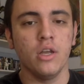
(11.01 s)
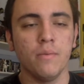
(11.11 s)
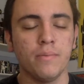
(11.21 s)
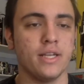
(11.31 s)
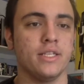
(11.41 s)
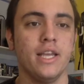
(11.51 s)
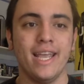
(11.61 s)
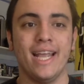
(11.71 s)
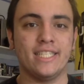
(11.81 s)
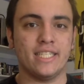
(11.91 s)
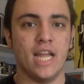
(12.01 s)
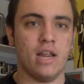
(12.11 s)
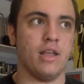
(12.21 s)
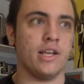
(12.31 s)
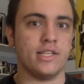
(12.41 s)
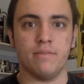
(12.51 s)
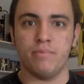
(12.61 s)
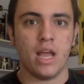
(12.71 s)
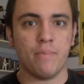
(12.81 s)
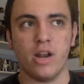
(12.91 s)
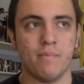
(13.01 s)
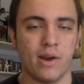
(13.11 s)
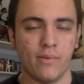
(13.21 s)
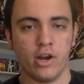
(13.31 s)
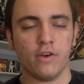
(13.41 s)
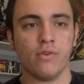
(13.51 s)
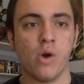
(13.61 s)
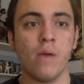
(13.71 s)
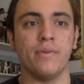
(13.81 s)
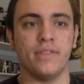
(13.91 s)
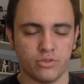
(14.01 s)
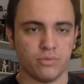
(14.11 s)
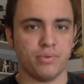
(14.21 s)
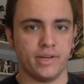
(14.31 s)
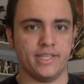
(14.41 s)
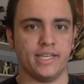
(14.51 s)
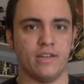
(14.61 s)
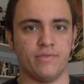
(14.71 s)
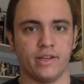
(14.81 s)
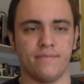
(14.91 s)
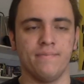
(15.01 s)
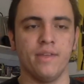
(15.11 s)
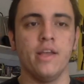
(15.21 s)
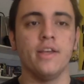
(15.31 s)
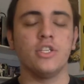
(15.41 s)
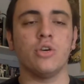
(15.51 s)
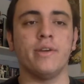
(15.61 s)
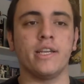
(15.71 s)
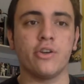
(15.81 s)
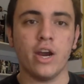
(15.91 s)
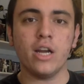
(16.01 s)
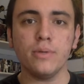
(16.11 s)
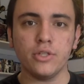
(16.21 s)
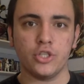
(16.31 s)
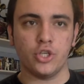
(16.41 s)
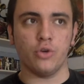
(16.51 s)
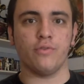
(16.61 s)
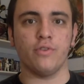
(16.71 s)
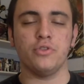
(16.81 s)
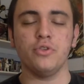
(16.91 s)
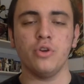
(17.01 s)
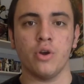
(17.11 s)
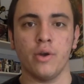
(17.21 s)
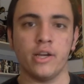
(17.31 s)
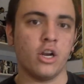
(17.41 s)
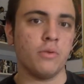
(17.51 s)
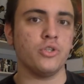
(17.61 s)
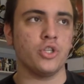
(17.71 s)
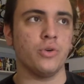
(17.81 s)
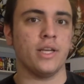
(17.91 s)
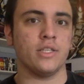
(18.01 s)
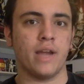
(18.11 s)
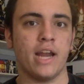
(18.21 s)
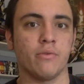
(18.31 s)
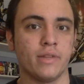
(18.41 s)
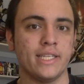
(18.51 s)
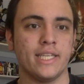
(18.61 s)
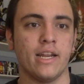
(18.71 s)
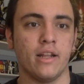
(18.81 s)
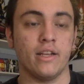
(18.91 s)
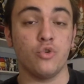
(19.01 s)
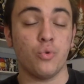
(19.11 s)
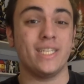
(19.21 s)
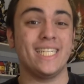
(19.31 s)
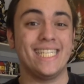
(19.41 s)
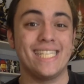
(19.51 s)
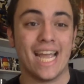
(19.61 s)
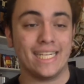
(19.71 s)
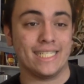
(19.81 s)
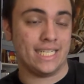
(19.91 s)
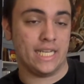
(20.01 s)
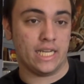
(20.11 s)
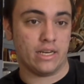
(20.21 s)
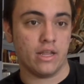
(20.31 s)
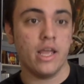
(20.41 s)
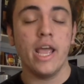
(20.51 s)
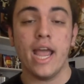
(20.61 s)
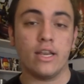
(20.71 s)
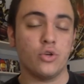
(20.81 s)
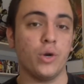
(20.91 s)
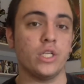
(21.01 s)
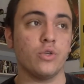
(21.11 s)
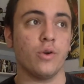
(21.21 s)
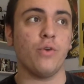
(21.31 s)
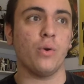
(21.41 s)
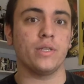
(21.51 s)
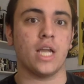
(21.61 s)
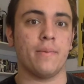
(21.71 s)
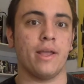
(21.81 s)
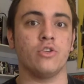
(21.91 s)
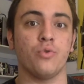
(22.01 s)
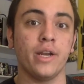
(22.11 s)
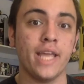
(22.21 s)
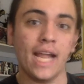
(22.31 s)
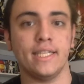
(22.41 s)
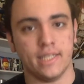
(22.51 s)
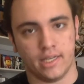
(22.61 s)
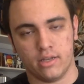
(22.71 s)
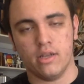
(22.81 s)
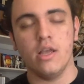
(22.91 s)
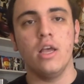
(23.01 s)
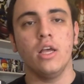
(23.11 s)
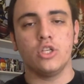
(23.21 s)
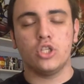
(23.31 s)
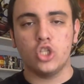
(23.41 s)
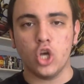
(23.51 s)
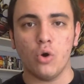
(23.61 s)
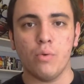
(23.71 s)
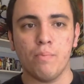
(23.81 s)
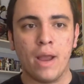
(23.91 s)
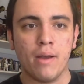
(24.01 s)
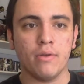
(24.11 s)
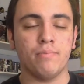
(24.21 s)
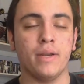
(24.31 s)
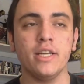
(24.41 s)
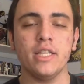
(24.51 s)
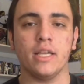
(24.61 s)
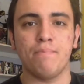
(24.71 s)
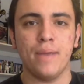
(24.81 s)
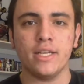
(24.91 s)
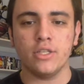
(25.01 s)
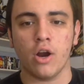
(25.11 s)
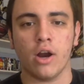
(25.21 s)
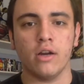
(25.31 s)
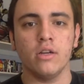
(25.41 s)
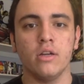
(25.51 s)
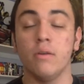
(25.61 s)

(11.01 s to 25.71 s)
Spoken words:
because it's not been on my radar for a while, but this was pretty significant. So Incredibles 2, for those who don't know, Incredibles 2 has had a release date in 2019, and Toy Story 4 was coming out in 2018. So, but here's the thing, Pixar,